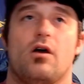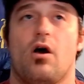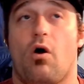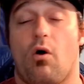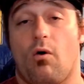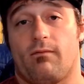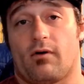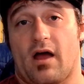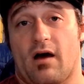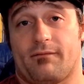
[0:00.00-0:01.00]
over
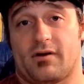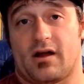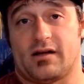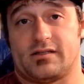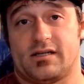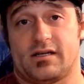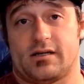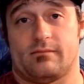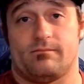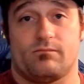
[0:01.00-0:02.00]
Alpha 19.
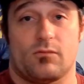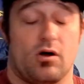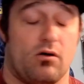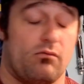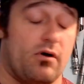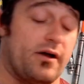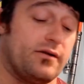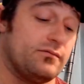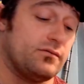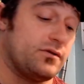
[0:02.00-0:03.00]
Alright,
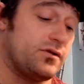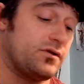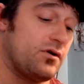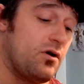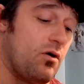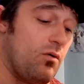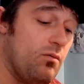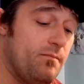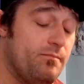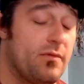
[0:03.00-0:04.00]
so
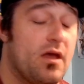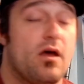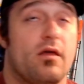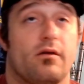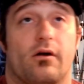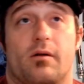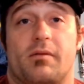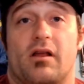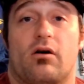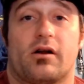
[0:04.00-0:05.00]
there are going to be a
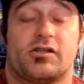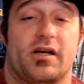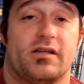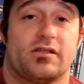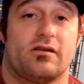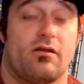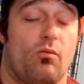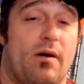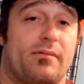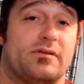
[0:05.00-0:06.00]
lot of changes to the weapons.